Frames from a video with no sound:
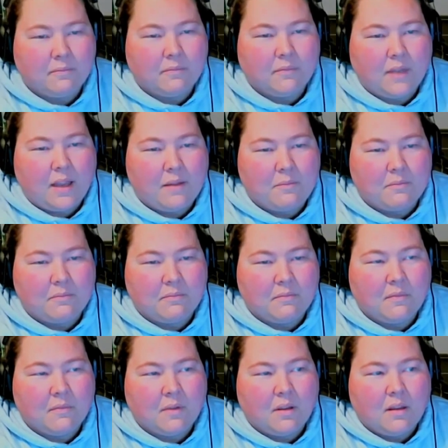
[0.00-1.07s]
I'm.
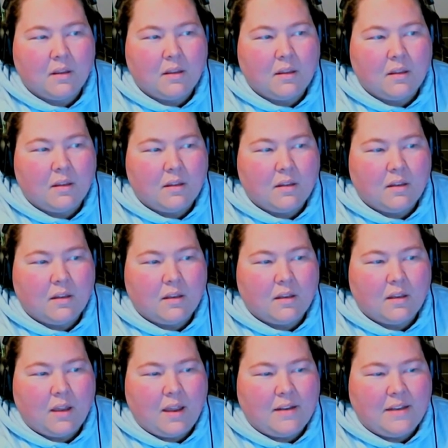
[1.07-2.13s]

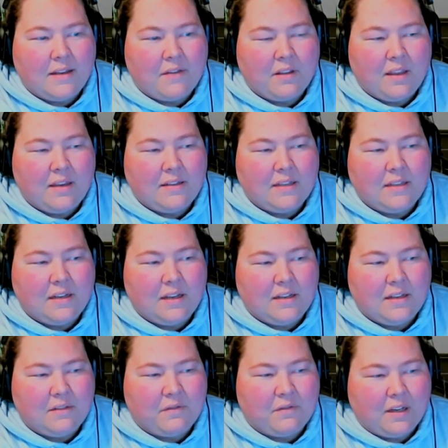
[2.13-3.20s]
I definitely did a
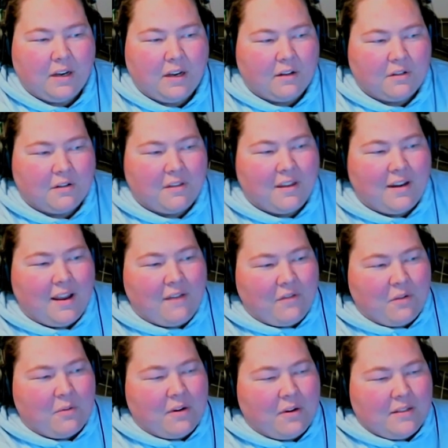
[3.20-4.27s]
different character than
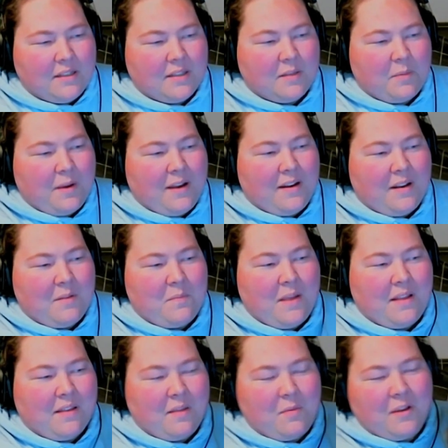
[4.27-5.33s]
everyone anticipated,
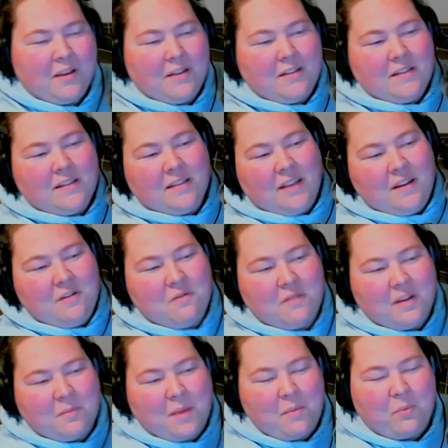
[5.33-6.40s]
mainly because I knew
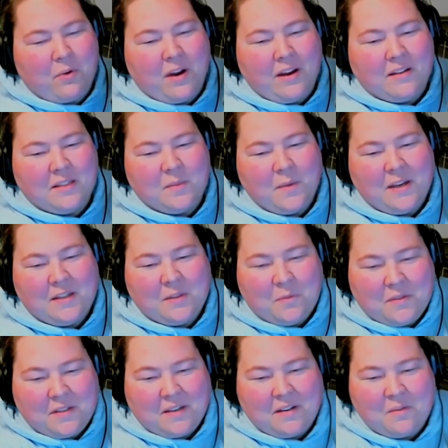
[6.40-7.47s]
that my brain space
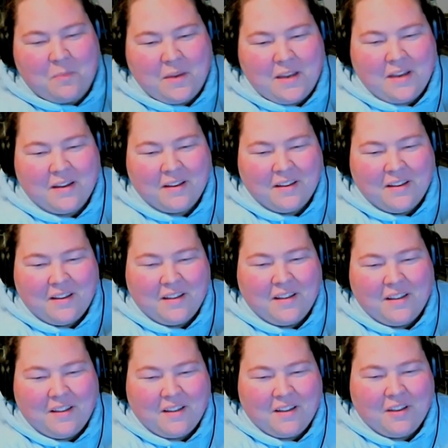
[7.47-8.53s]
was going to be
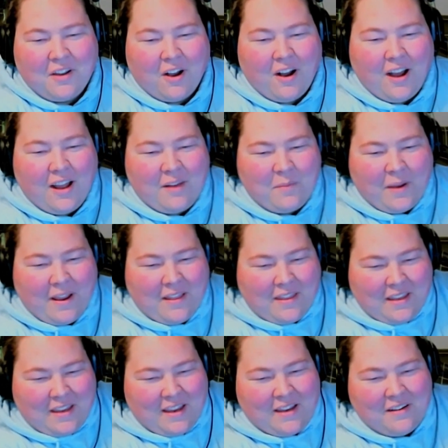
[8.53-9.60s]
gone by
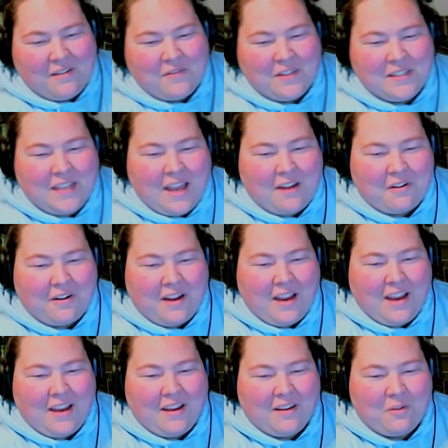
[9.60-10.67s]
the end of a
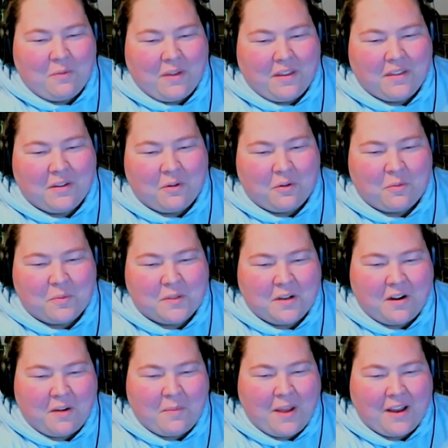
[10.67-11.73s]
Saturday with groups
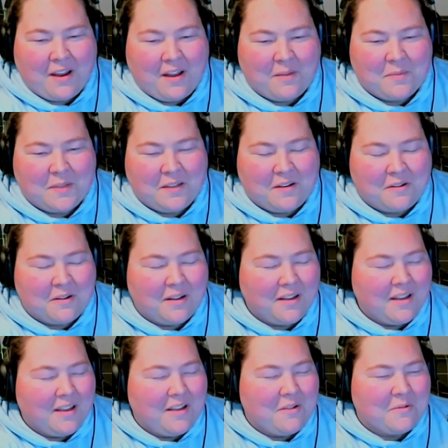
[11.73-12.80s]
starting back up. So
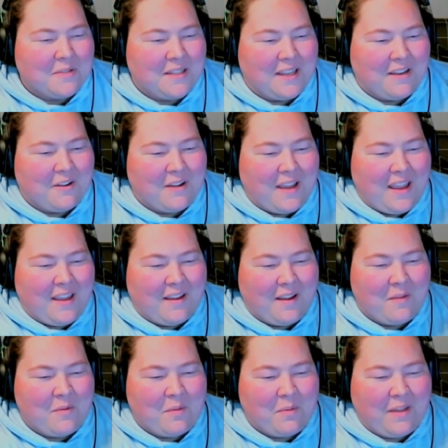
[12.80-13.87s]
it's like, okay,
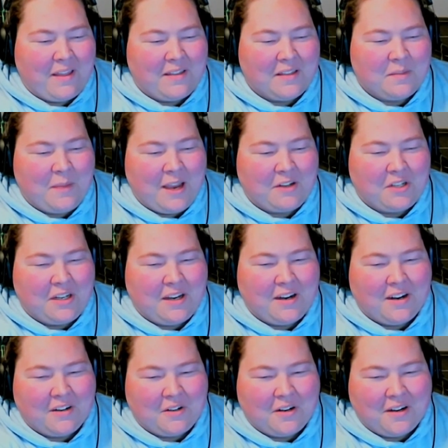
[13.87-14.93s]
I'm going to play the smashy
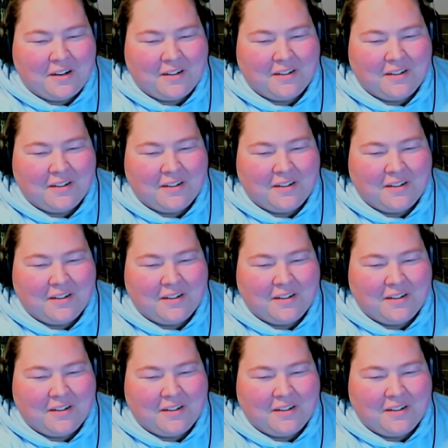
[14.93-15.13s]
character.